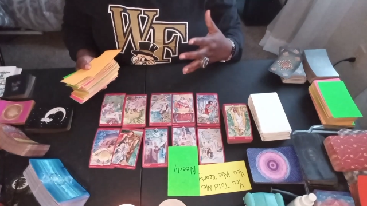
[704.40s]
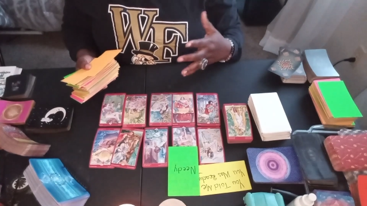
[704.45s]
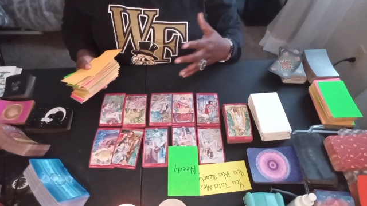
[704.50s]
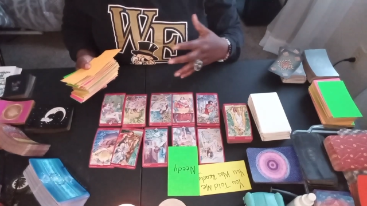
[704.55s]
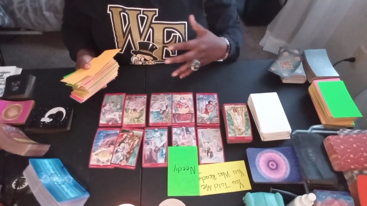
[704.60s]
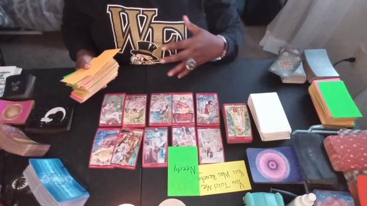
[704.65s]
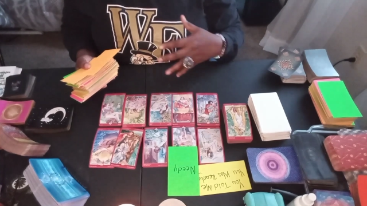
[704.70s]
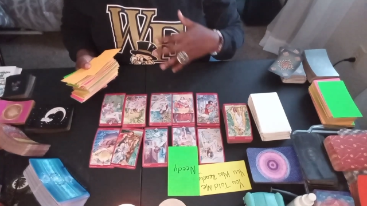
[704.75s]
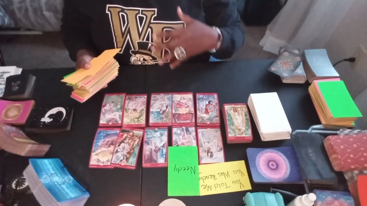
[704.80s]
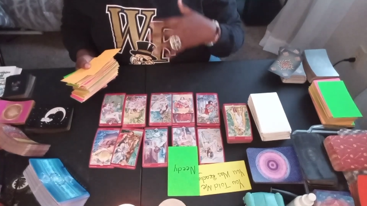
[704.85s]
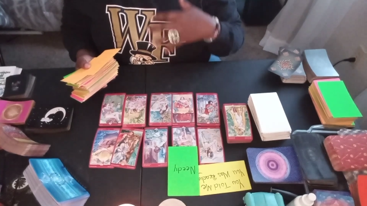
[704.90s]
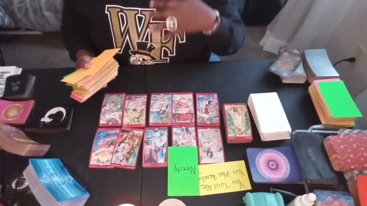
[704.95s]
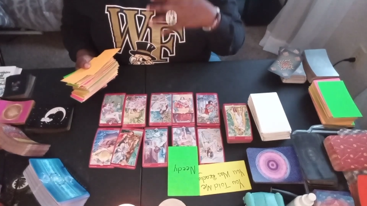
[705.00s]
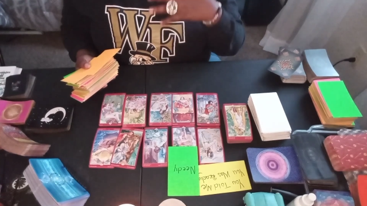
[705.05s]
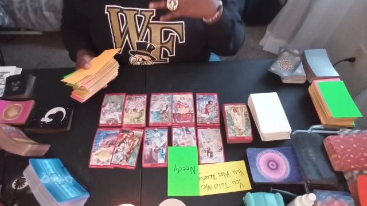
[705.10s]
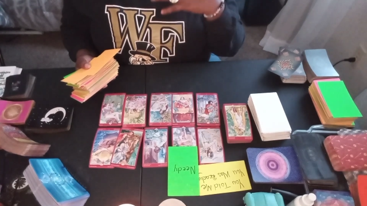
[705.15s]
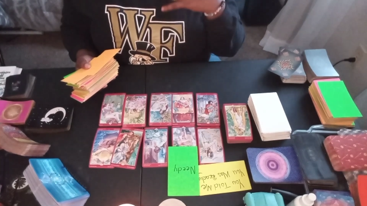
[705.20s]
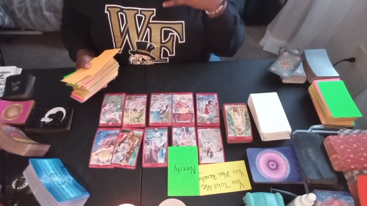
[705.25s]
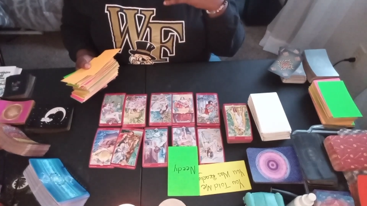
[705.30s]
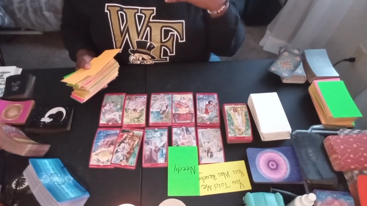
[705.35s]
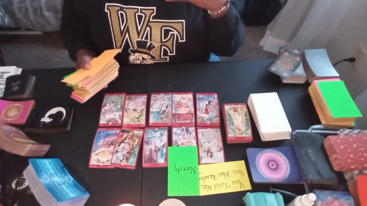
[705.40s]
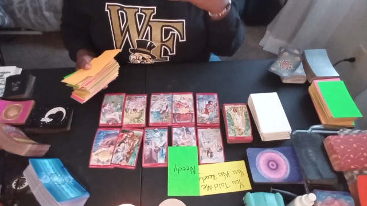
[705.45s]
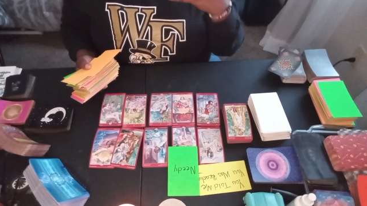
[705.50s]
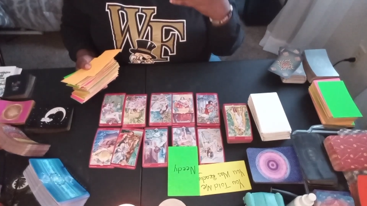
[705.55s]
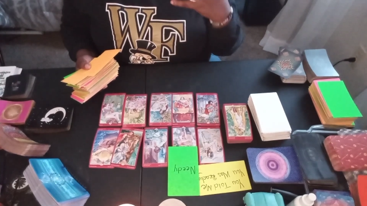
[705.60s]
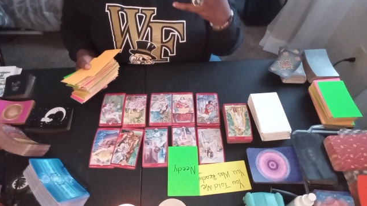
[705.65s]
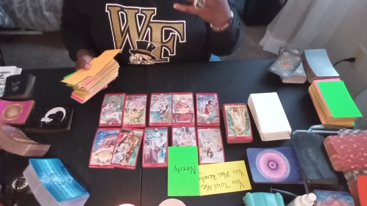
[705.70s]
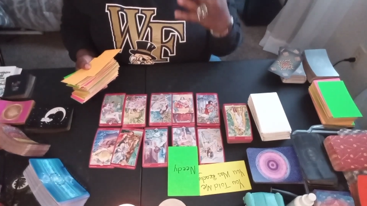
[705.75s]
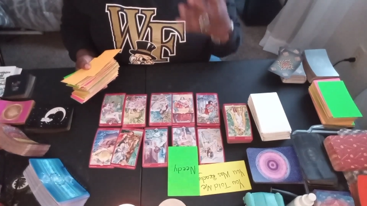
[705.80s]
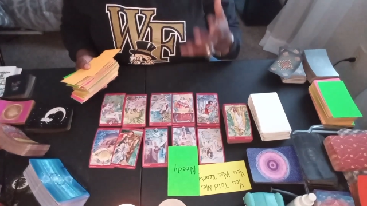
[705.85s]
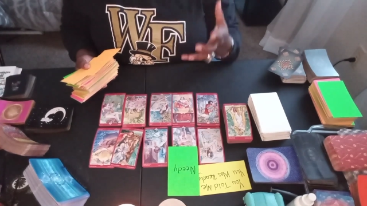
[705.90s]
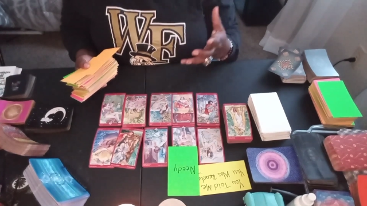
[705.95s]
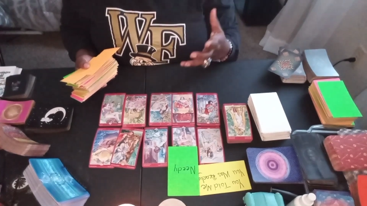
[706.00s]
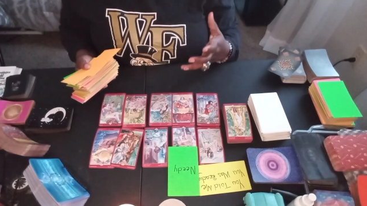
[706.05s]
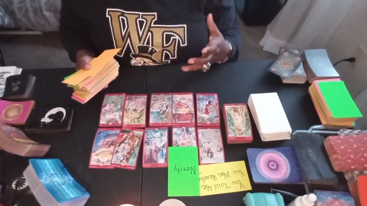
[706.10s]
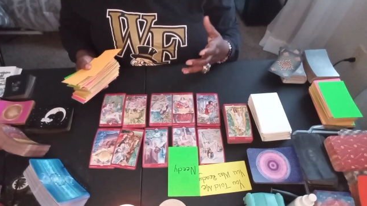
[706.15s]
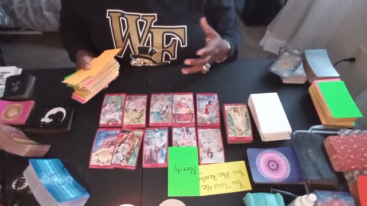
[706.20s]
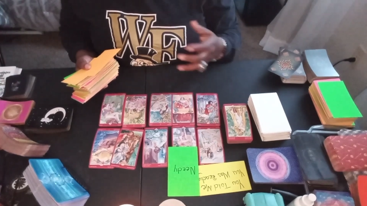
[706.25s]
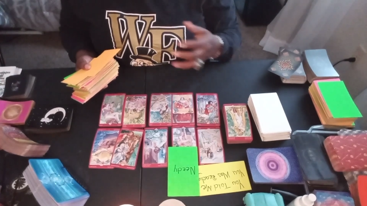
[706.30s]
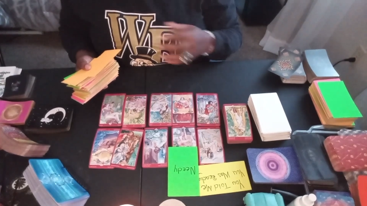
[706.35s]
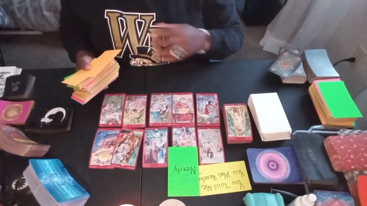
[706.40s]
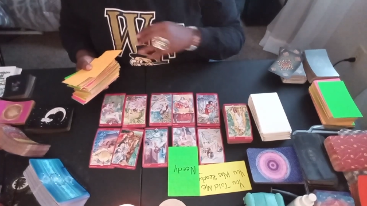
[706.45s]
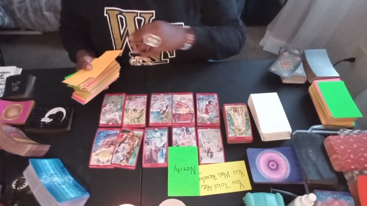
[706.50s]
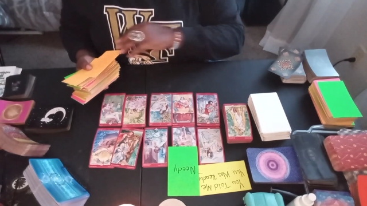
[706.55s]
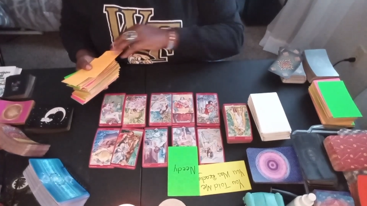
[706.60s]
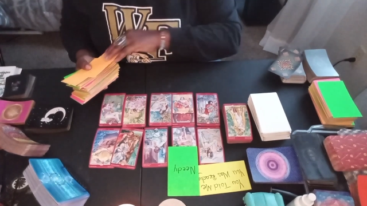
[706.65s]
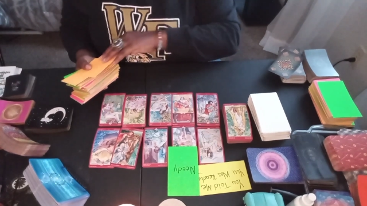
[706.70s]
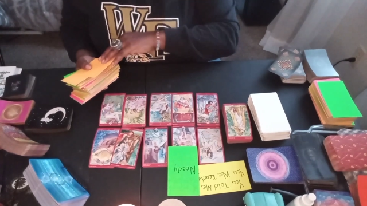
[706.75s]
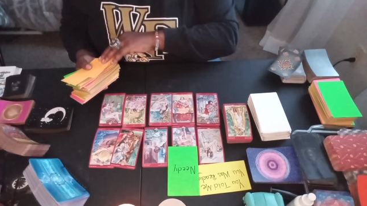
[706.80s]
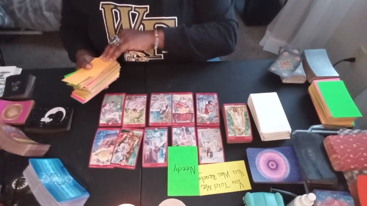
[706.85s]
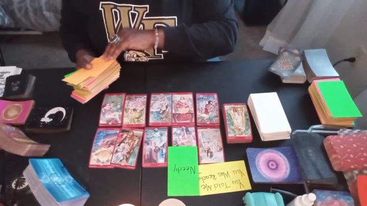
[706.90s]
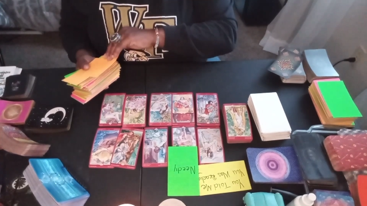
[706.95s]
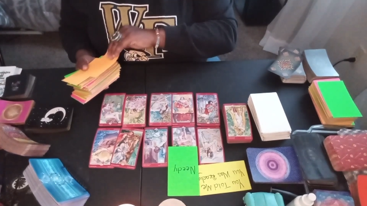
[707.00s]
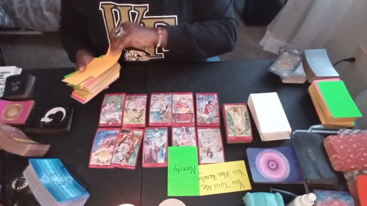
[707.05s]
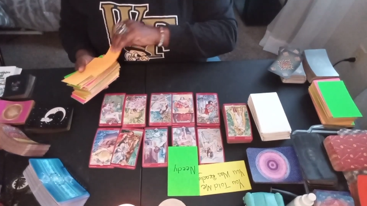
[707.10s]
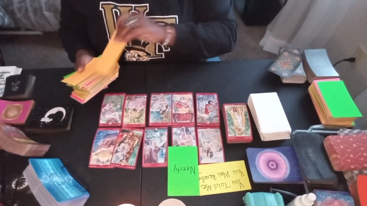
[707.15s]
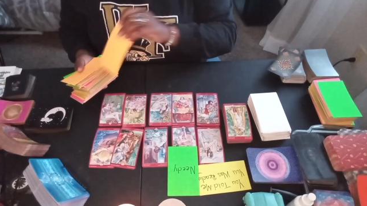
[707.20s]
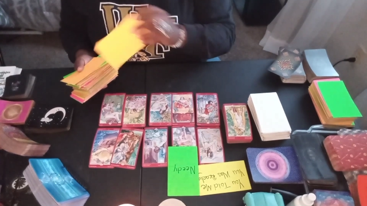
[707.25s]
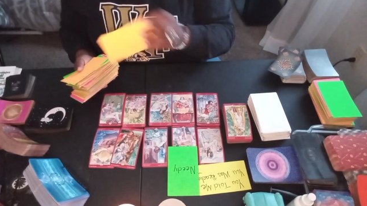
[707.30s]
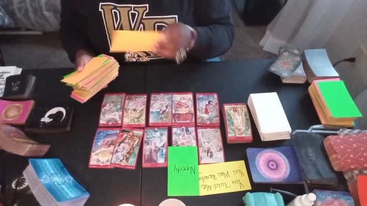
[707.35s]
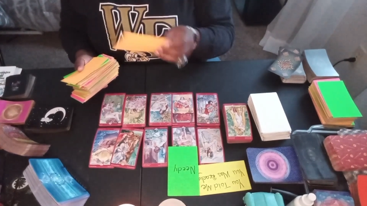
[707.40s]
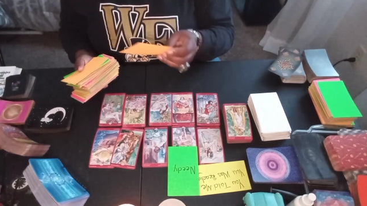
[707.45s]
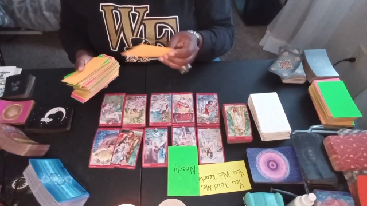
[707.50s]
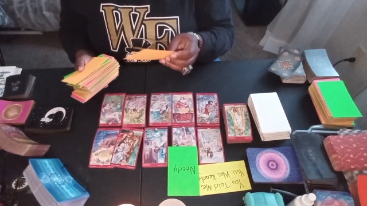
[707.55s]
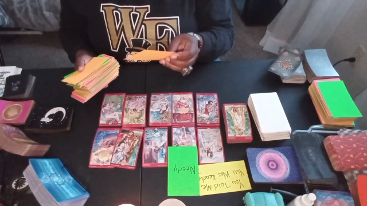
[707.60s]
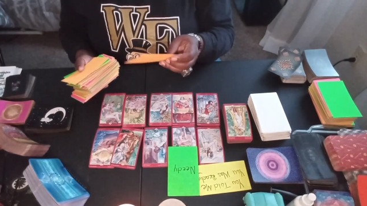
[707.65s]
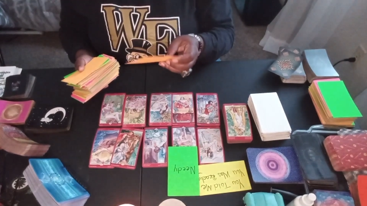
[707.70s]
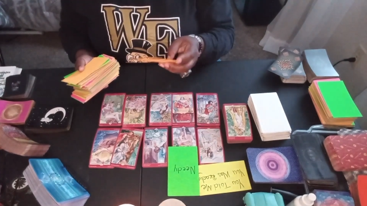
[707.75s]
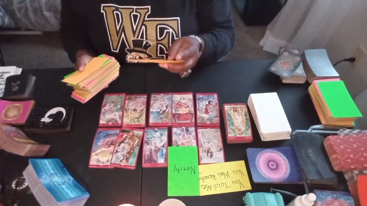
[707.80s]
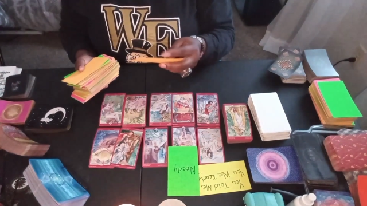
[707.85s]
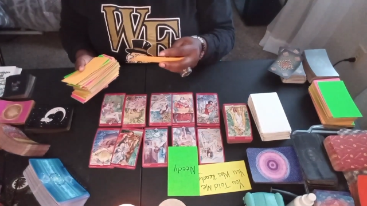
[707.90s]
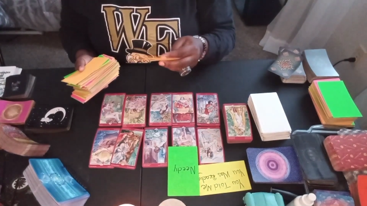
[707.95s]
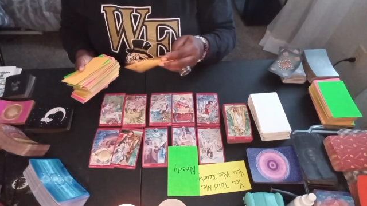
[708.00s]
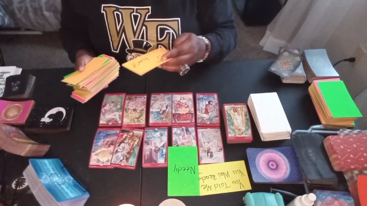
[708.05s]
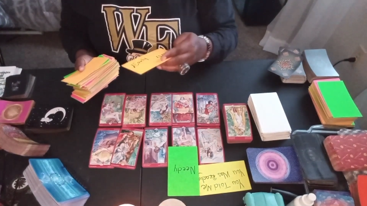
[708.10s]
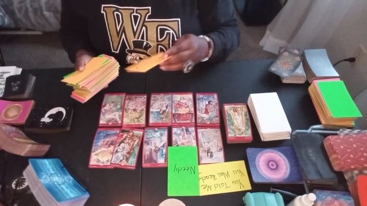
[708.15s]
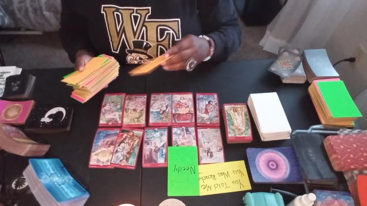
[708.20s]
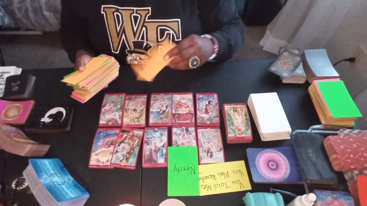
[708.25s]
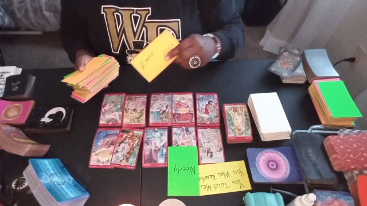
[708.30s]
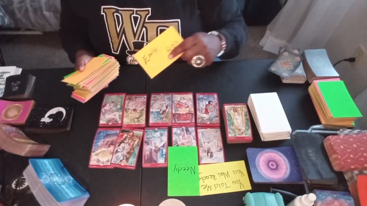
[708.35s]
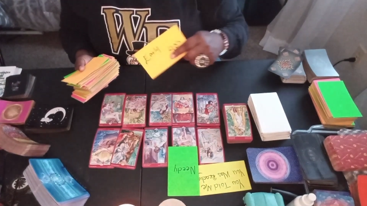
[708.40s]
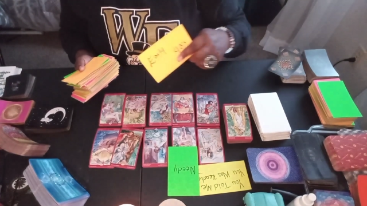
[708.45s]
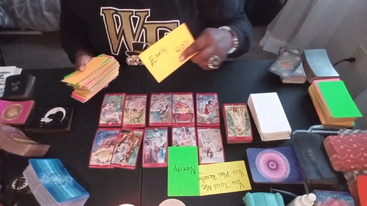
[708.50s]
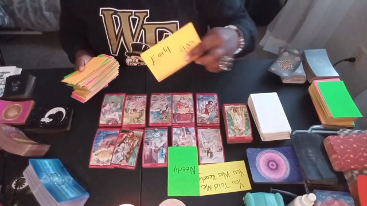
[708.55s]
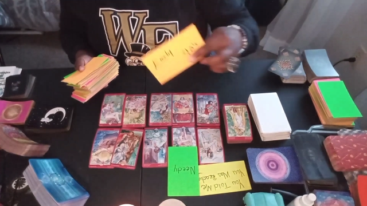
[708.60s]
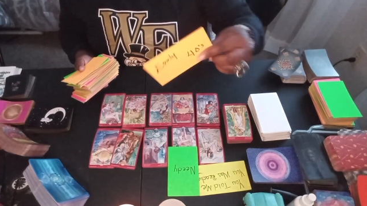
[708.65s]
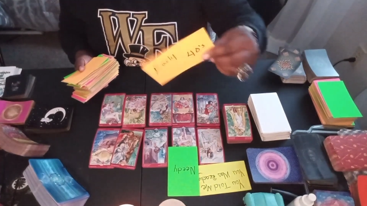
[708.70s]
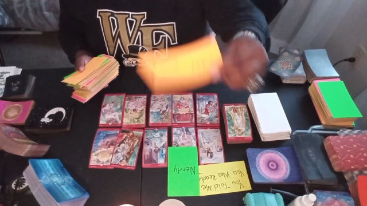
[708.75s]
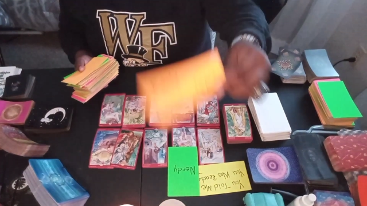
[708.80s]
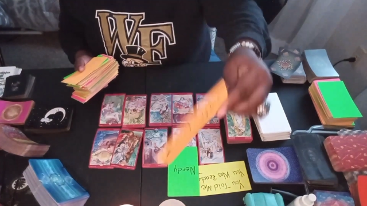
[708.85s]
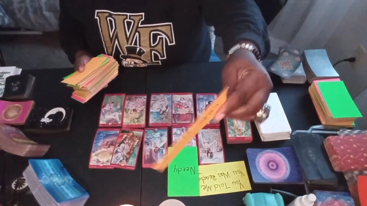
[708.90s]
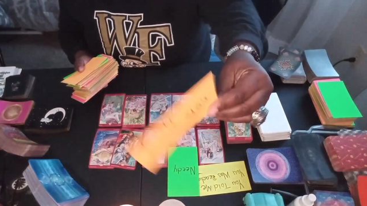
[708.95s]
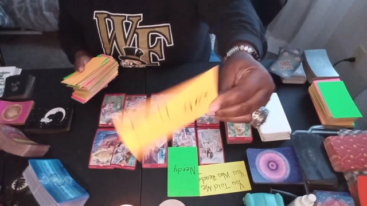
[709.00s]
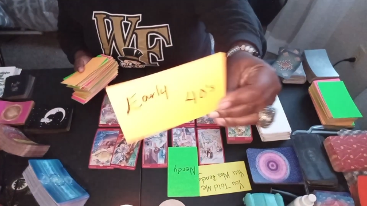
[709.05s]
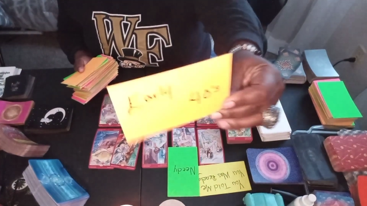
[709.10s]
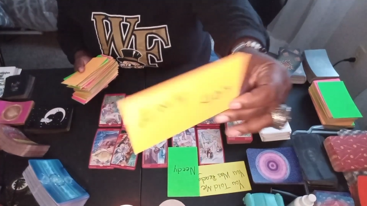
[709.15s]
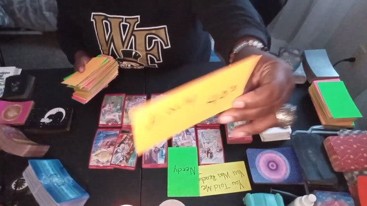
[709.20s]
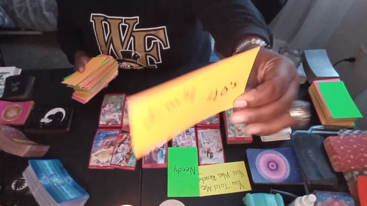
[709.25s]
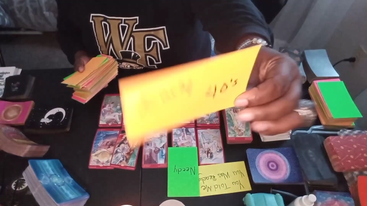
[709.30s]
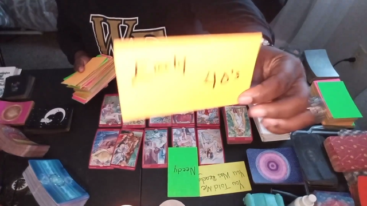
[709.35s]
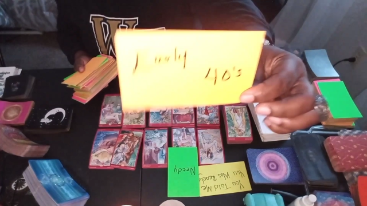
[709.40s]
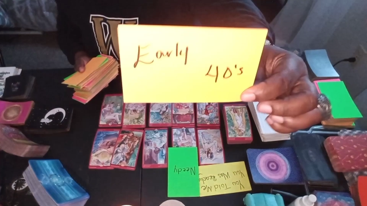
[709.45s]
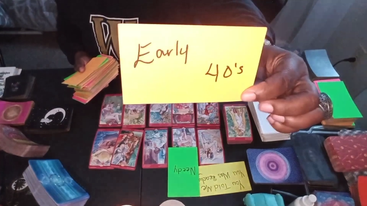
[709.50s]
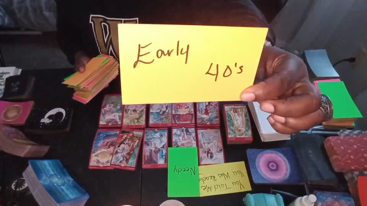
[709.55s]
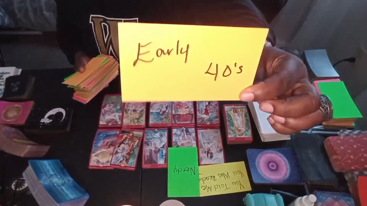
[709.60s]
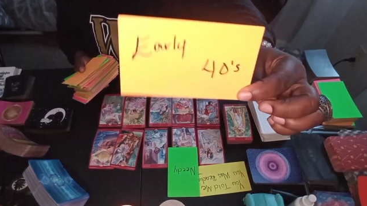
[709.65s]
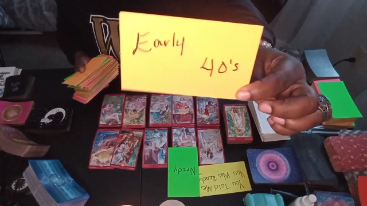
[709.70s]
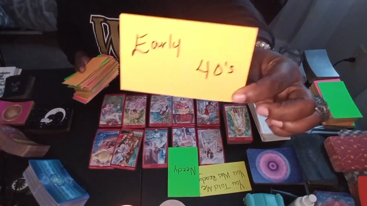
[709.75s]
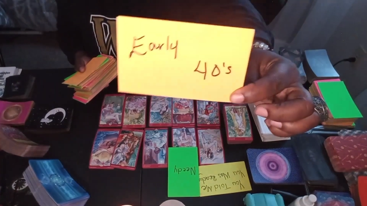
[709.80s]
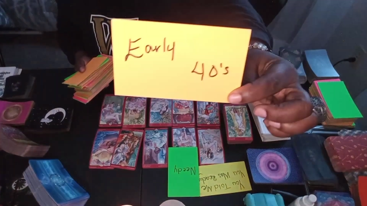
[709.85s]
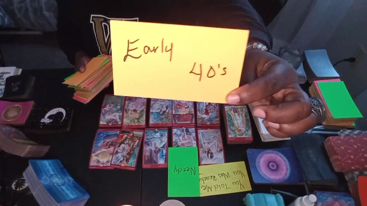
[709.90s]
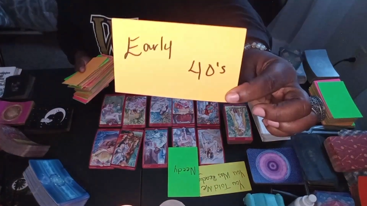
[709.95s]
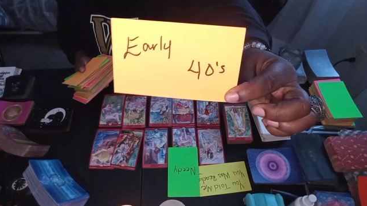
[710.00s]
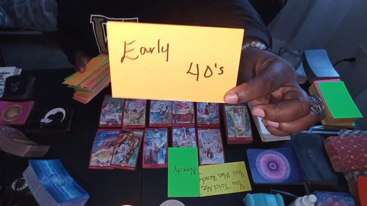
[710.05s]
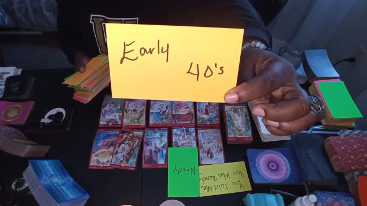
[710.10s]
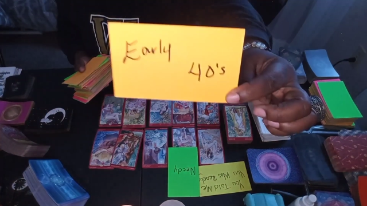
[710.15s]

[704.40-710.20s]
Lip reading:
Nobody's mouth can be seen.